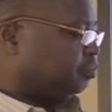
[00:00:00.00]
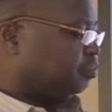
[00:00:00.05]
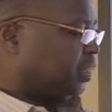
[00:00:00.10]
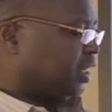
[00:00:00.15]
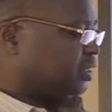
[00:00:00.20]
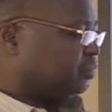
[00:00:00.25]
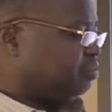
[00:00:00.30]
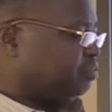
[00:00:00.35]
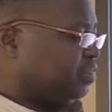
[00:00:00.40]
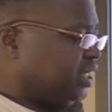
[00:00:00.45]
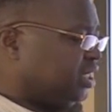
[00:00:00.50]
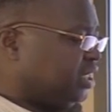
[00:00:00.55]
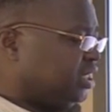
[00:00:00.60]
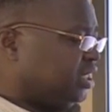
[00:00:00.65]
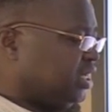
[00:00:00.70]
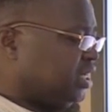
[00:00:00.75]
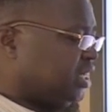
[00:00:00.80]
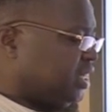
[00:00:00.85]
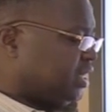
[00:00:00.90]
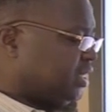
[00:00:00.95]
Part B,
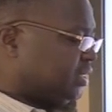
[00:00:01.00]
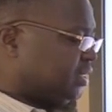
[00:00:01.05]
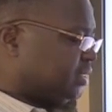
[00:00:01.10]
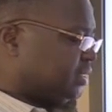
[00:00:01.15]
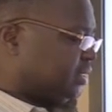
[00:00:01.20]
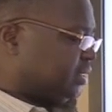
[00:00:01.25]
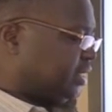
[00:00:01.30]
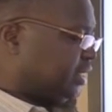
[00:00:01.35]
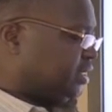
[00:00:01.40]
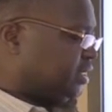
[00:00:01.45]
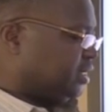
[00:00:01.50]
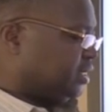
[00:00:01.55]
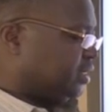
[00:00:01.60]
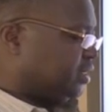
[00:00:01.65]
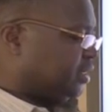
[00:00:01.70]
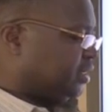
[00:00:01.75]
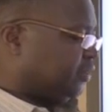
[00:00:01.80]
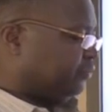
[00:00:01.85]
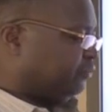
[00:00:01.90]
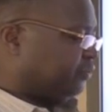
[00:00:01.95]
state
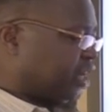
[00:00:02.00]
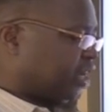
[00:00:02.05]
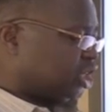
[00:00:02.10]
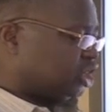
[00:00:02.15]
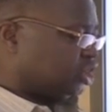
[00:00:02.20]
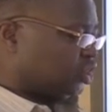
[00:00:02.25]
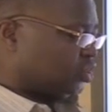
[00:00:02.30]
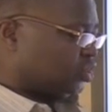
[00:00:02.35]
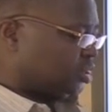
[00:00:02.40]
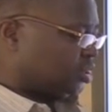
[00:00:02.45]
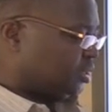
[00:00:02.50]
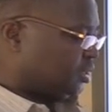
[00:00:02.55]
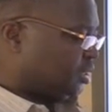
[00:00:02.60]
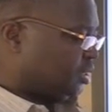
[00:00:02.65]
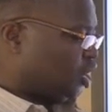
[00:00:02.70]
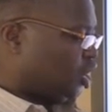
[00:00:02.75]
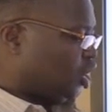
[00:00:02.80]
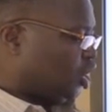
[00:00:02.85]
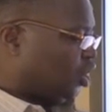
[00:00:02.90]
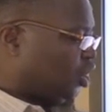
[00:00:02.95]
the functions
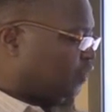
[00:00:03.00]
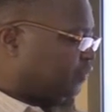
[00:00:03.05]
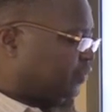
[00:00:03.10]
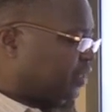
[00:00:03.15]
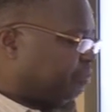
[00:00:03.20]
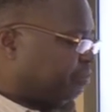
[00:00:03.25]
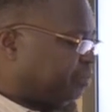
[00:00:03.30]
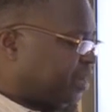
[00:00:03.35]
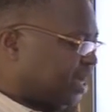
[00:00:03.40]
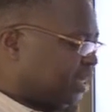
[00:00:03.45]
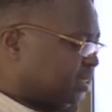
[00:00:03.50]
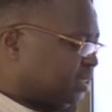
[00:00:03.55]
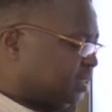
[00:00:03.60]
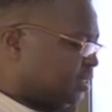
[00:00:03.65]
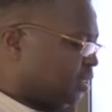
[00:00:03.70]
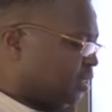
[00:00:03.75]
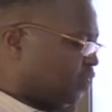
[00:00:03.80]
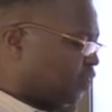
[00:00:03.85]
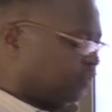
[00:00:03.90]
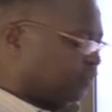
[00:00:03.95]
of the
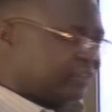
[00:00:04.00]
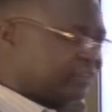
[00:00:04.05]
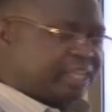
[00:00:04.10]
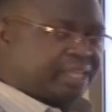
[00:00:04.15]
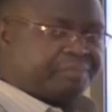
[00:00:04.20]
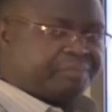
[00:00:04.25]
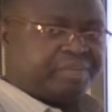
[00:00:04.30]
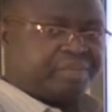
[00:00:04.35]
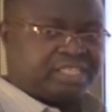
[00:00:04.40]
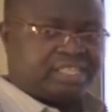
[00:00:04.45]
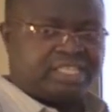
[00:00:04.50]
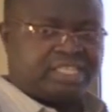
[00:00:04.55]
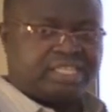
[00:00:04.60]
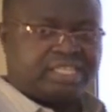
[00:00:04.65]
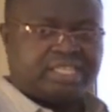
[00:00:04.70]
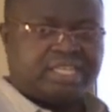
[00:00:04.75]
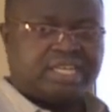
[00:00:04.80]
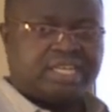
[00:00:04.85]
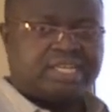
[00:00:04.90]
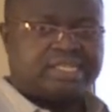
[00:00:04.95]
parts of the
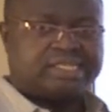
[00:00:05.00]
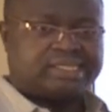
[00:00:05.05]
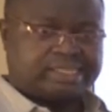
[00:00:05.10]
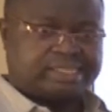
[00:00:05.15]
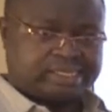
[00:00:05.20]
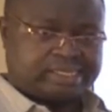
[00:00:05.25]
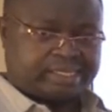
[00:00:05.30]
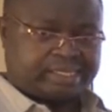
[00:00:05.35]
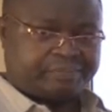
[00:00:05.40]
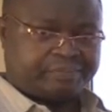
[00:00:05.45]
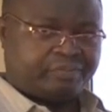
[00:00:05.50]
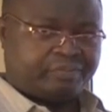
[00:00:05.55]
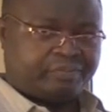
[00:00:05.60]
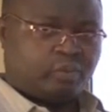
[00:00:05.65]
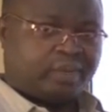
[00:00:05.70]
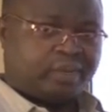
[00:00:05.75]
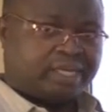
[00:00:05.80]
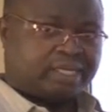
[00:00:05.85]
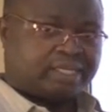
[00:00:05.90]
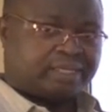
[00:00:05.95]
breathing system.
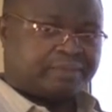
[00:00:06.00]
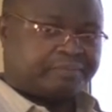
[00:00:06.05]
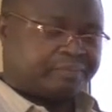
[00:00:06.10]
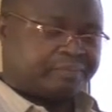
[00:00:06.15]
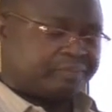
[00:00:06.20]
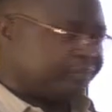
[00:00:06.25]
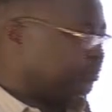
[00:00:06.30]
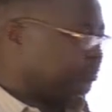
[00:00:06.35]
Welcome.